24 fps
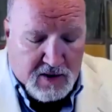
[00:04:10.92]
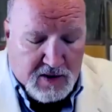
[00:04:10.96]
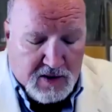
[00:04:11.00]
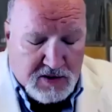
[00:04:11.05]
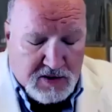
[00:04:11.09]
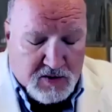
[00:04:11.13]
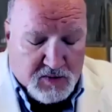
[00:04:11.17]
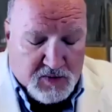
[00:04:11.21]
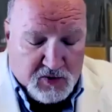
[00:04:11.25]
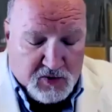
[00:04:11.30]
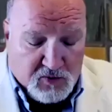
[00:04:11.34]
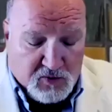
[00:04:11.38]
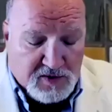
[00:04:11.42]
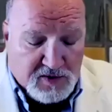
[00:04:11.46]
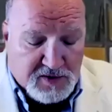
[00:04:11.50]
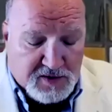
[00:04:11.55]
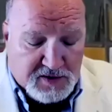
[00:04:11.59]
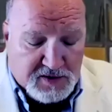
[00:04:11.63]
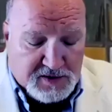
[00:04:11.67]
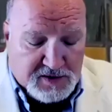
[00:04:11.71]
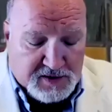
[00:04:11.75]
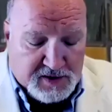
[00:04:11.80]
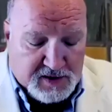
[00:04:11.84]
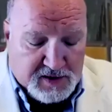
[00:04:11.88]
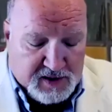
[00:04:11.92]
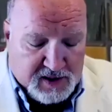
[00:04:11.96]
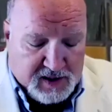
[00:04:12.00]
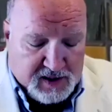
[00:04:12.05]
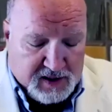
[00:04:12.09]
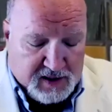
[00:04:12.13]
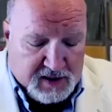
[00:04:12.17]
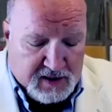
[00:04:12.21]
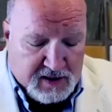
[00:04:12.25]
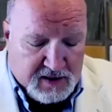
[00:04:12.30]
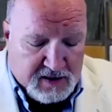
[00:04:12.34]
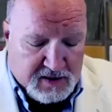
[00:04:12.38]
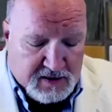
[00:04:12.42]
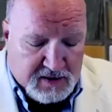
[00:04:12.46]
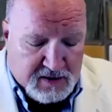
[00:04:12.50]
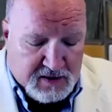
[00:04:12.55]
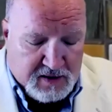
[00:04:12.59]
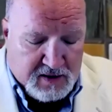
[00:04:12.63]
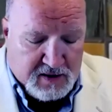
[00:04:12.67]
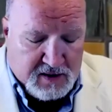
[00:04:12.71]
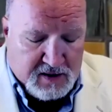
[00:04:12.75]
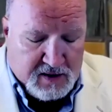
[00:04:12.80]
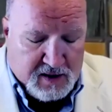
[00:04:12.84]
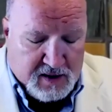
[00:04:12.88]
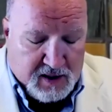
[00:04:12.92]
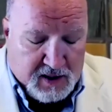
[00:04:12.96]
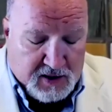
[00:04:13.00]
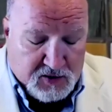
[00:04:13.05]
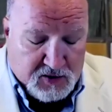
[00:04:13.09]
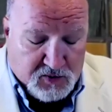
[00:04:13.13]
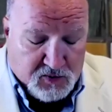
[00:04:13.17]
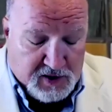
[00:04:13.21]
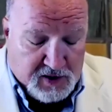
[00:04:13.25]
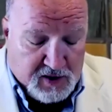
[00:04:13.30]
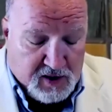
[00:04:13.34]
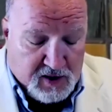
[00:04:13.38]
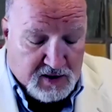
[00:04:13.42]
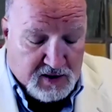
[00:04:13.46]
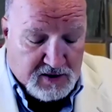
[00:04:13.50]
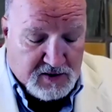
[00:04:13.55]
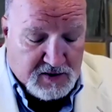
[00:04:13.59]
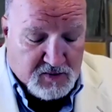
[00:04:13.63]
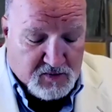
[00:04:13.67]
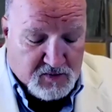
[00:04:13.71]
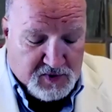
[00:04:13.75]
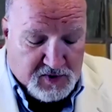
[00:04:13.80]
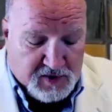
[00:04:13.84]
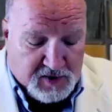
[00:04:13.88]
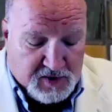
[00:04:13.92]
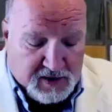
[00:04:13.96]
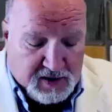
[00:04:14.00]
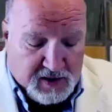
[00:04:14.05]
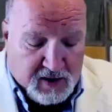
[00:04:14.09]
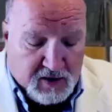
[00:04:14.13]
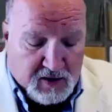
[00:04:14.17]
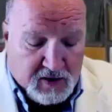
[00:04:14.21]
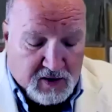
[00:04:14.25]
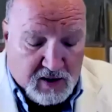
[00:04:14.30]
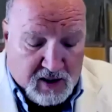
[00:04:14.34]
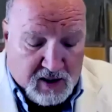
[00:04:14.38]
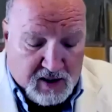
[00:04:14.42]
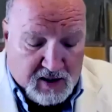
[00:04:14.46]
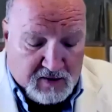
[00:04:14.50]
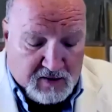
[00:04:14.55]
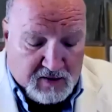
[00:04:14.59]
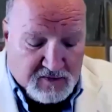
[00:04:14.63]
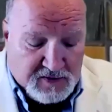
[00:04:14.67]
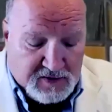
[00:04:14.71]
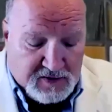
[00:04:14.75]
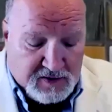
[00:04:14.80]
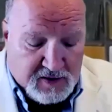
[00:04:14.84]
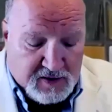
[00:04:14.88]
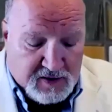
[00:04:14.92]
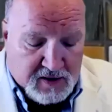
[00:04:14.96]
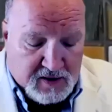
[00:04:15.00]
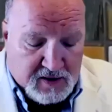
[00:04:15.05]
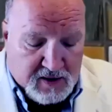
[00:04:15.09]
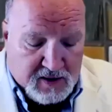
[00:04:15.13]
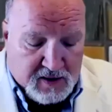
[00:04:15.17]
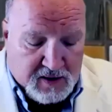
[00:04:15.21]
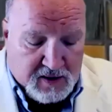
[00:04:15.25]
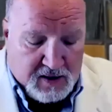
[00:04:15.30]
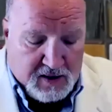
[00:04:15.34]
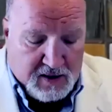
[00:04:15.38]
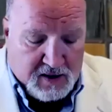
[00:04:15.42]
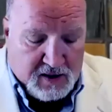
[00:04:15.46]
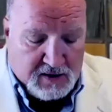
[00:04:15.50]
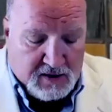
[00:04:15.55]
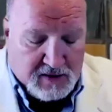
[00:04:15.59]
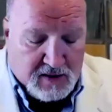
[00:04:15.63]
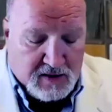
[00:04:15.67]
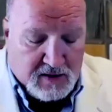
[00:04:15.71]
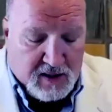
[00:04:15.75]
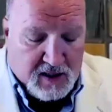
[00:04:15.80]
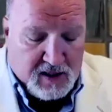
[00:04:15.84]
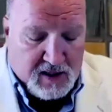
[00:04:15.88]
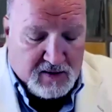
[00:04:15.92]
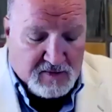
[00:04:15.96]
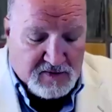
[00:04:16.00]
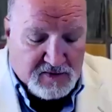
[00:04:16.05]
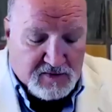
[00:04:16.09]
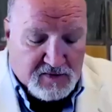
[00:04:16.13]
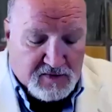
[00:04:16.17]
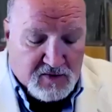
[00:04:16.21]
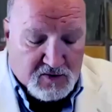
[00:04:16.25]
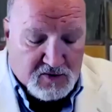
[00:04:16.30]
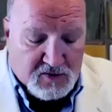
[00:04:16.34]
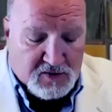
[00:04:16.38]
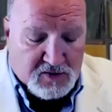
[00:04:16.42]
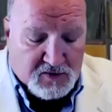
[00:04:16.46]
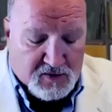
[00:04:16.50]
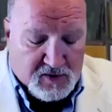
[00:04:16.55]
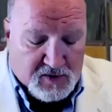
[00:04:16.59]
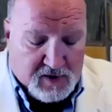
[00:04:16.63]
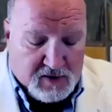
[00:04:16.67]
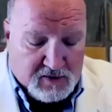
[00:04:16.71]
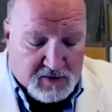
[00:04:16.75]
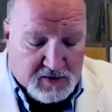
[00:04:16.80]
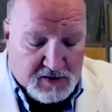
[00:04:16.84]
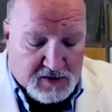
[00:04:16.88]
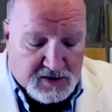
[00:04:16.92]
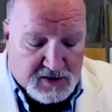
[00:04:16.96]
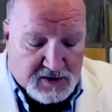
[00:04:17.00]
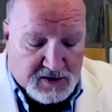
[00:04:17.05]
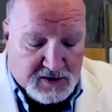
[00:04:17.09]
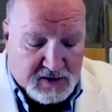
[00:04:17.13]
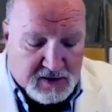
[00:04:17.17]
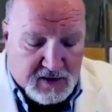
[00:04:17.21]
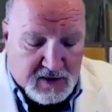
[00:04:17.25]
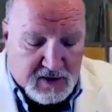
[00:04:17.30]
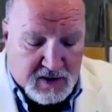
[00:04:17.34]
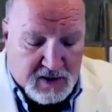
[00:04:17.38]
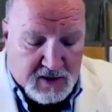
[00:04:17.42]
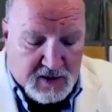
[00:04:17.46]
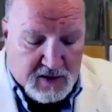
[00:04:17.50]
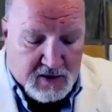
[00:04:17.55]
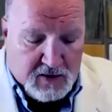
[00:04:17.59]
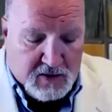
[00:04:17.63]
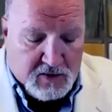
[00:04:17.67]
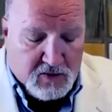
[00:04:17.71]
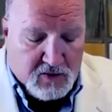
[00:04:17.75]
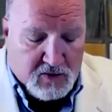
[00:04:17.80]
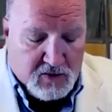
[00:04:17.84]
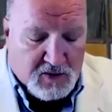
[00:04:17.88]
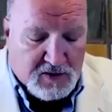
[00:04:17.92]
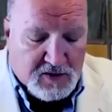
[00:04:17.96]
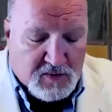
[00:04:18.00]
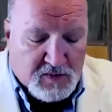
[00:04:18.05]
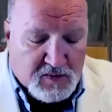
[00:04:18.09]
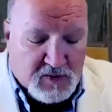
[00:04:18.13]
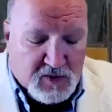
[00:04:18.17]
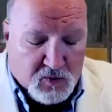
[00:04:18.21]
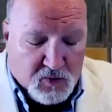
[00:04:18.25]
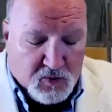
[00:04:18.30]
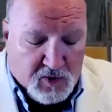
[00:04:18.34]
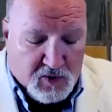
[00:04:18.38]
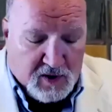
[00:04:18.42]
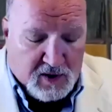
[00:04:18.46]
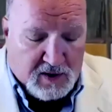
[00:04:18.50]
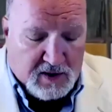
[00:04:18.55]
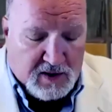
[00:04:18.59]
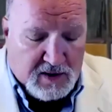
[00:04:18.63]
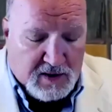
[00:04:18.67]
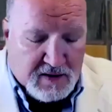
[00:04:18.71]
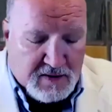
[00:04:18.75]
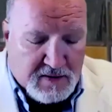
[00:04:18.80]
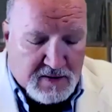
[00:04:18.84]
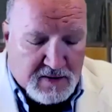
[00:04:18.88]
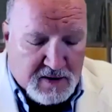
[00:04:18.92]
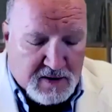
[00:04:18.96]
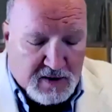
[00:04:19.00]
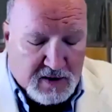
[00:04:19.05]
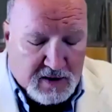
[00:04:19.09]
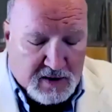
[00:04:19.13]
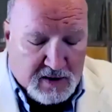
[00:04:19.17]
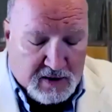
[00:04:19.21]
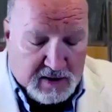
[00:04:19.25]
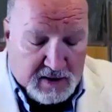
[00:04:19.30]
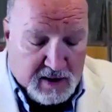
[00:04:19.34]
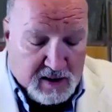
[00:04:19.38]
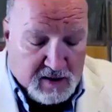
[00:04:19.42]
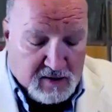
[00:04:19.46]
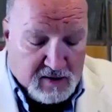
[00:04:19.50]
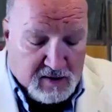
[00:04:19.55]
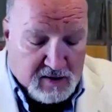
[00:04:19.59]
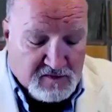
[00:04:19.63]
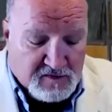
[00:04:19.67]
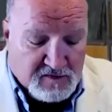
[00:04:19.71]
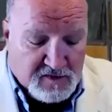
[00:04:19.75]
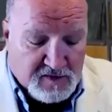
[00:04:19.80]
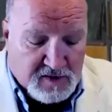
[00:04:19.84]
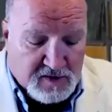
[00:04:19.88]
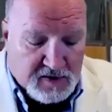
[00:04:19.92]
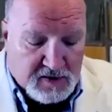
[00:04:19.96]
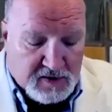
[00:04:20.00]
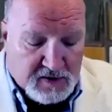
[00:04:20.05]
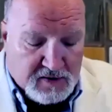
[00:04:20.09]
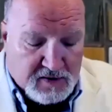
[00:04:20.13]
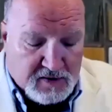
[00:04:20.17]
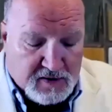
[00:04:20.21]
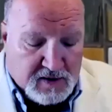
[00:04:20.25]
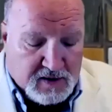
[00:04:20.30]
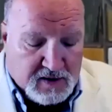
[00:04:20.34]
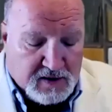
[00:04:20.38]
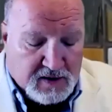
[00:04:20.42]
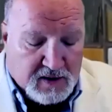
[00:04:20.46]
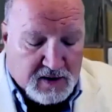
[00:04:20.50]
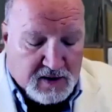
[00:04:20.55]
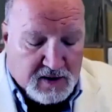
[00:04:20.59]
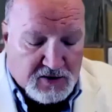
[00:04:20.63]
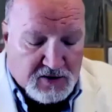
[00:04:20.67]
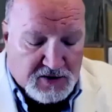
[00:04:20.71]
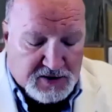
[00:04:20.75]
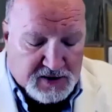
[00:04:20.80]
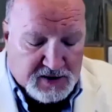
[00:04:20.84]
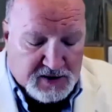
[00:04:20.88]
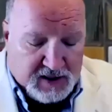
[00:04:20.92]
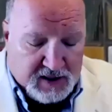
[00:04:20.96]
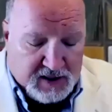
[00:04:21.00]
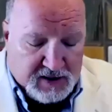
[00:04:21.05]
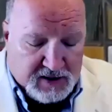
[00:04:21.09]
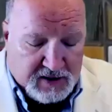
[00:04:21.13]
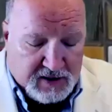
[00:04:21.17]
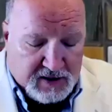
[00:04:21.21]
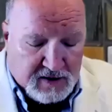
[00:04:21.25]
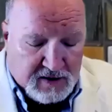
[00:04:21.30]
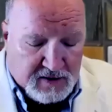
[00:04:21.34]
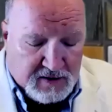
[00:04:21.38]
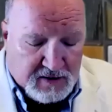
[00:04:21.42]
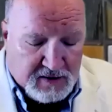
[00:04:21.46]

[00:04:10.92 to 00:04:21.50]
to be with us today as we contemplate our lives and the lives of those around us in order to be one in love and understanding.